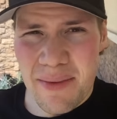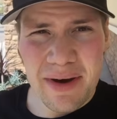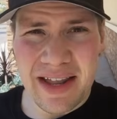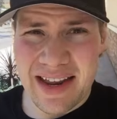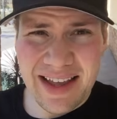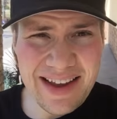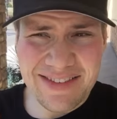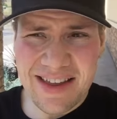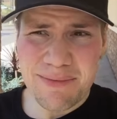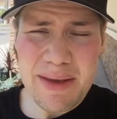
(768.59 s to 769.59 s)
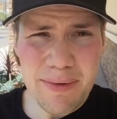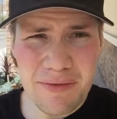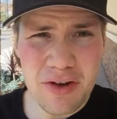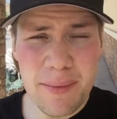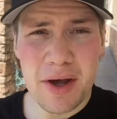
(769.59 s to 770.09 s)
But like I said, people
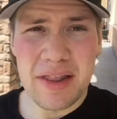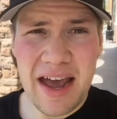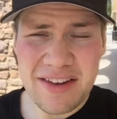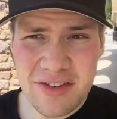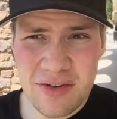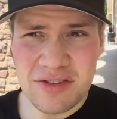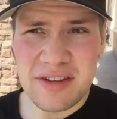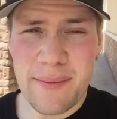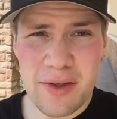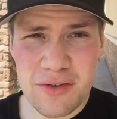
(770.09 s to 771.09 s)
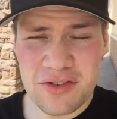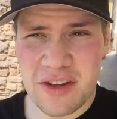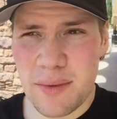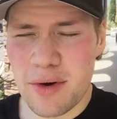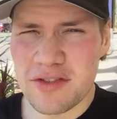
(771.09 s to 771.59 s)
have told me online too, some of those
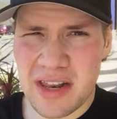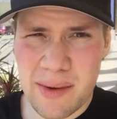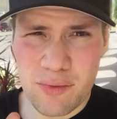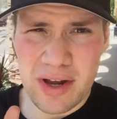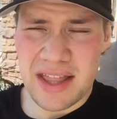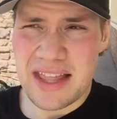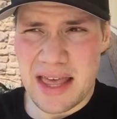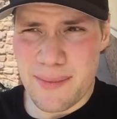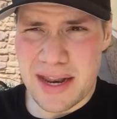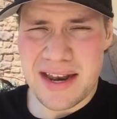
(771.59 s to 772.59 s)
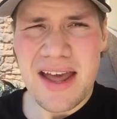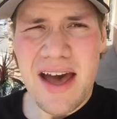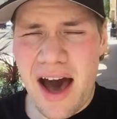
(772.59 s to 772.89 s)
steelbooks end up really limited.